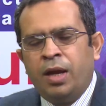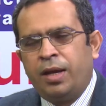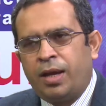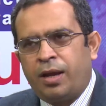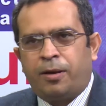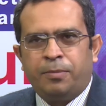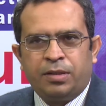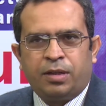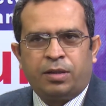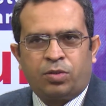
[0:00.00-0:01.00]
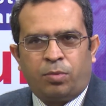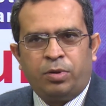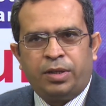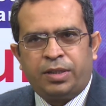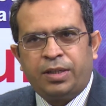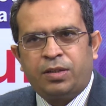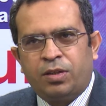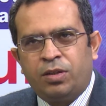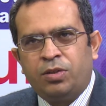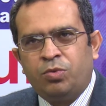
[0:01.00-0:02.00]
Yeah, I mean, a
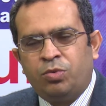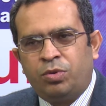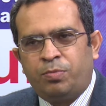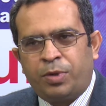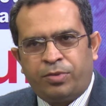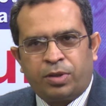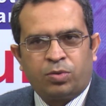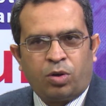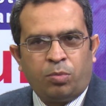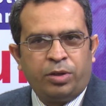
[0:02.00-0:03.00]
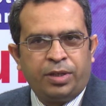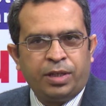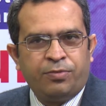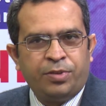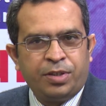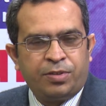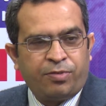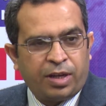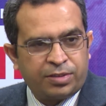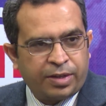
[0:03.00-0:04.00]
thrombolytic, you would prefer a thrombolytic which is
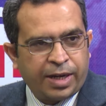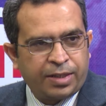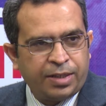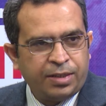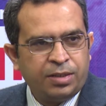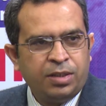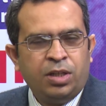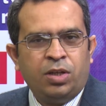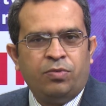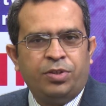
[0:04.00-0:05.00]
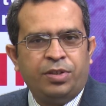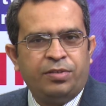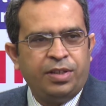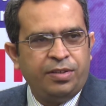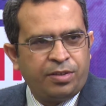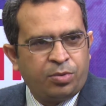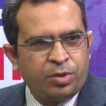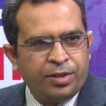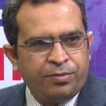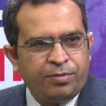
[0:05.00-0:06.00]
faster acting, which is easy to
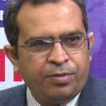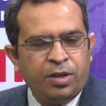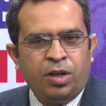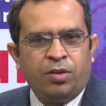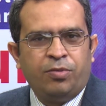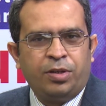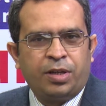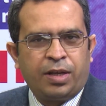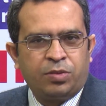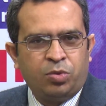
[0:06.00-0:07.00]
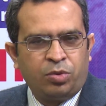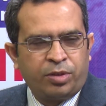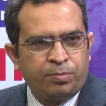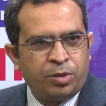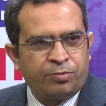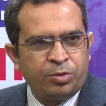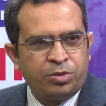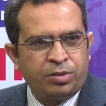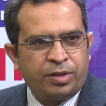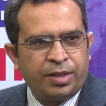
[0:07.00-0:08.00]
give, which has good
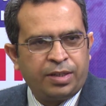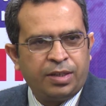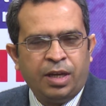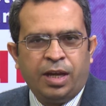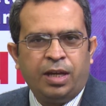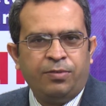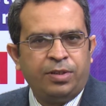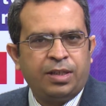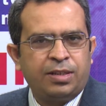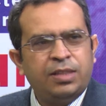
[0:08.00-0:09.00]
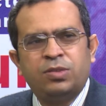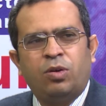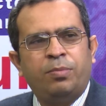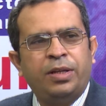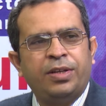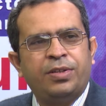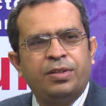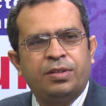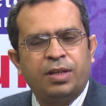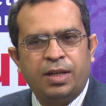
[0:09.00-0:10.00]
reperfusion rate and which has less complications.